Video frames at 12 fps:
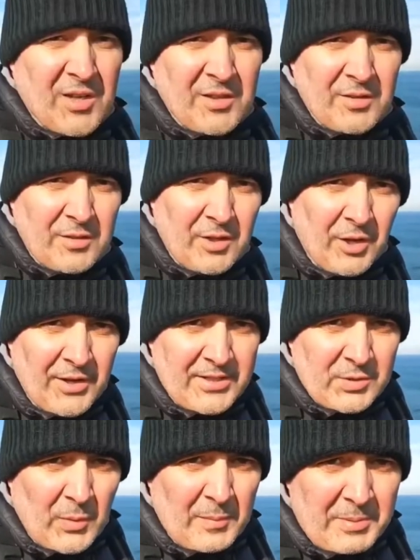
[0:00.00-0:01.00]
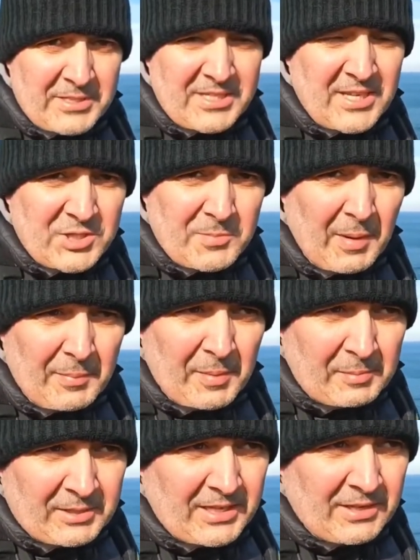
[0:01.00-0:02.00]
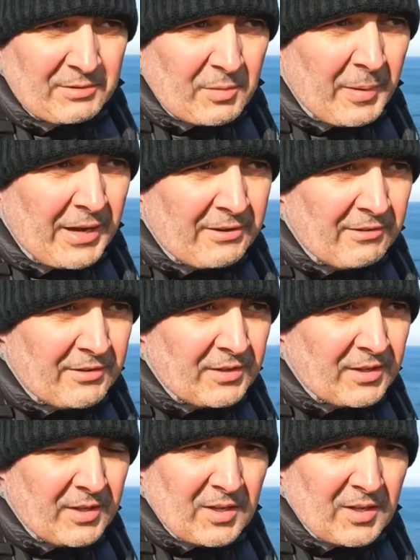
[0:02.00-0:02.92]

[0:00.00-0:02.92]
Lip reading: Now it is quite busy, as you might be able to hear in the background,